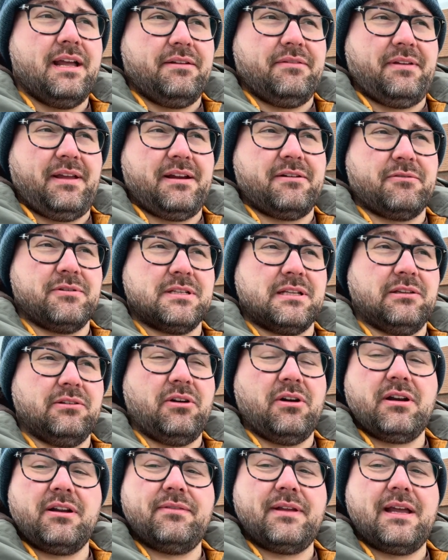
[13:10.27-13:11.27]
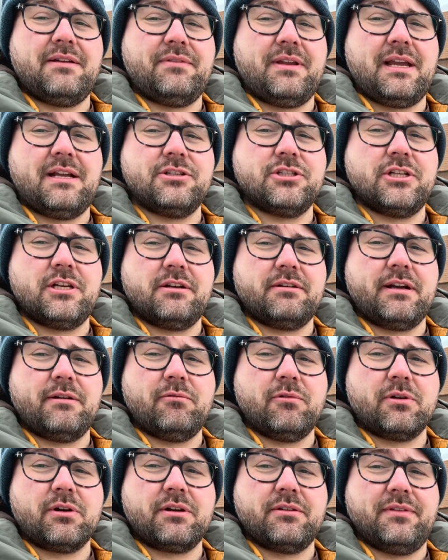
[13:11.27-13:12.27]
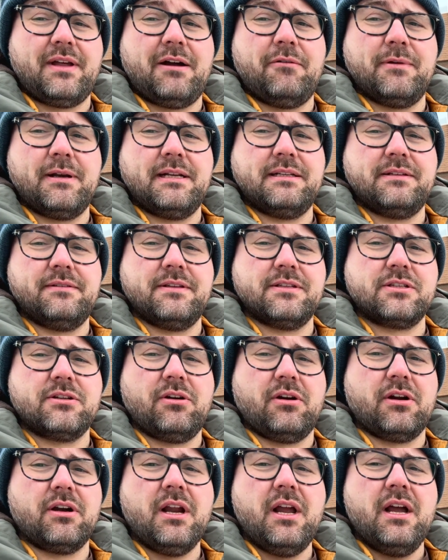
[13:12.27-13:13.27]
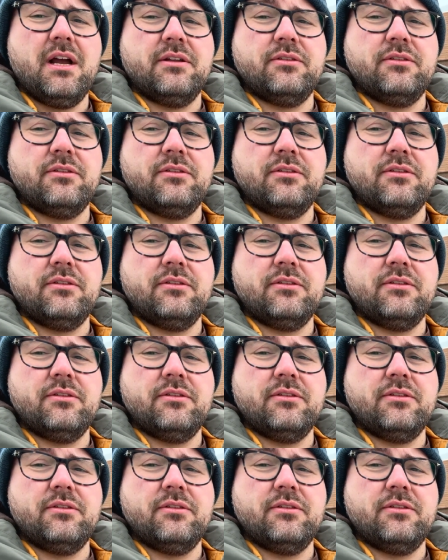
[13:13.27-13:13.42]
There was a lot of heavy engineering work that went into this car,